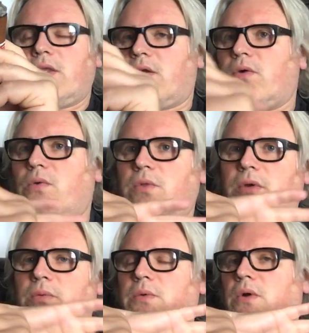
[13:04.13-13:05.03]

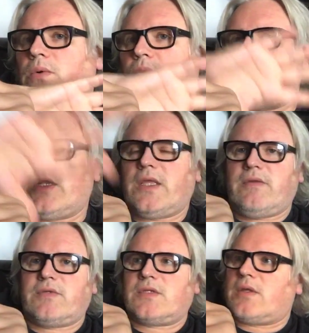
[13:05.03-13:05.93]
all the
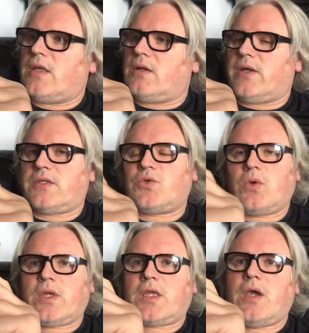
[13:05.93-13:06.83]
leaves get
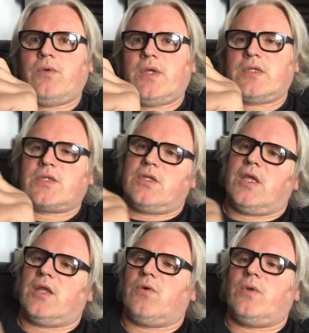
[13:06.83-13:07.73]
sort of coated, so you
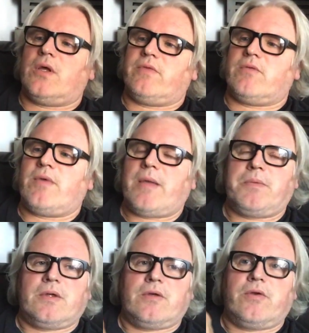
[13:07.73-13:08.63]
get it all over the
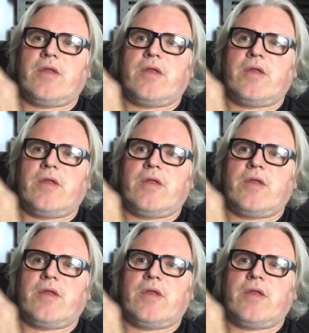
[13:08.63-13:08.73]
wrapper and